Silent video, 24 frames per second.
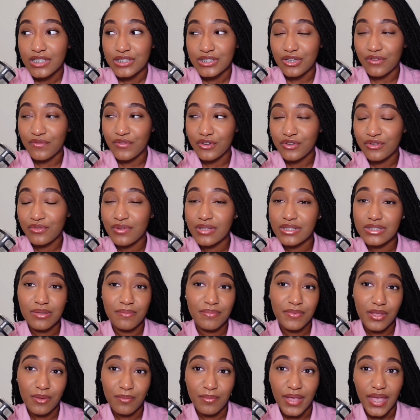So if you're doing
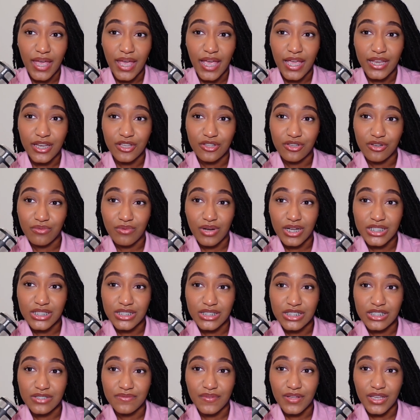something bad and you're watching
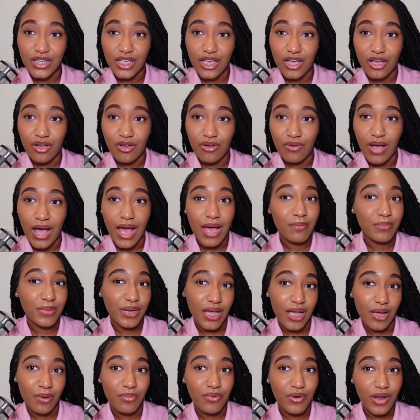this video, I'm
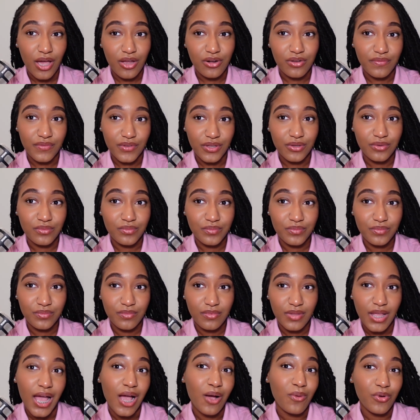not proud of
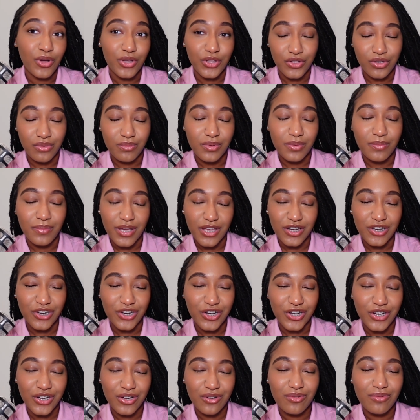you. I want you to be better.